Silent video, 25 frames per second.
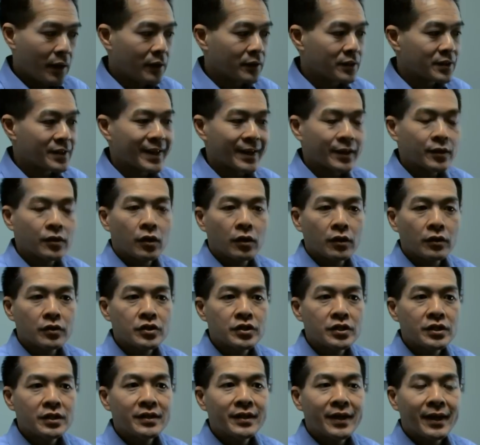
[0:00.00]

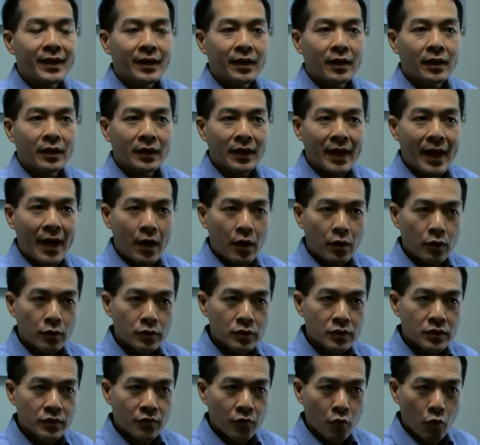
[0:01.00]
technology that
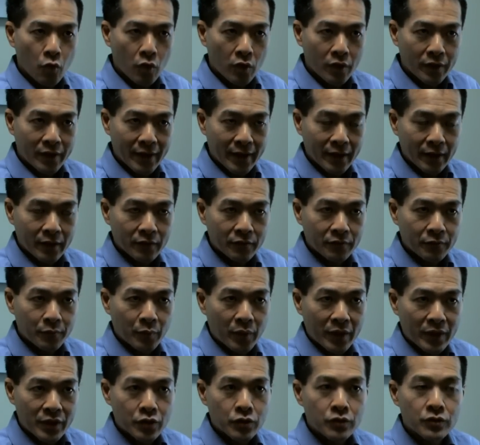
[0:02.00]
allows for negative
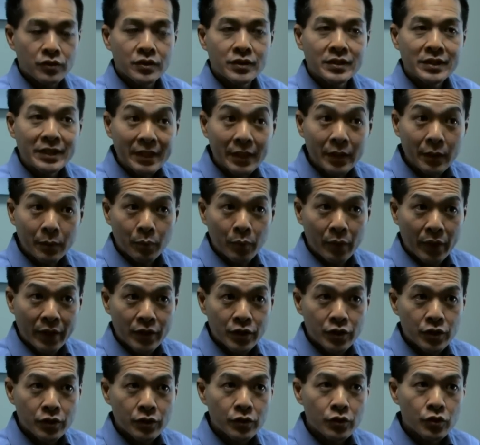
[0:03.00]
pressures
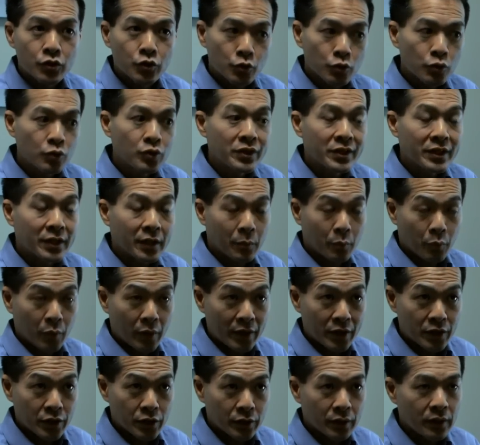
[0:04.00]
decompression, true
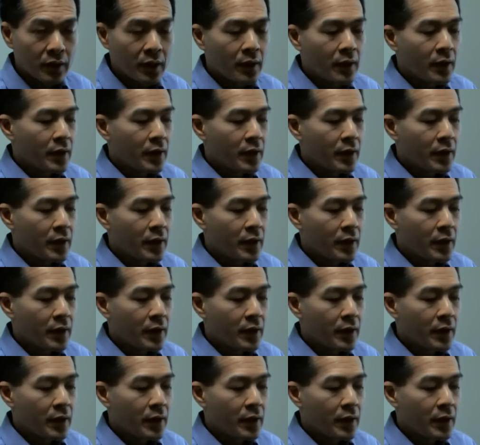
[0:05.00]
decompression.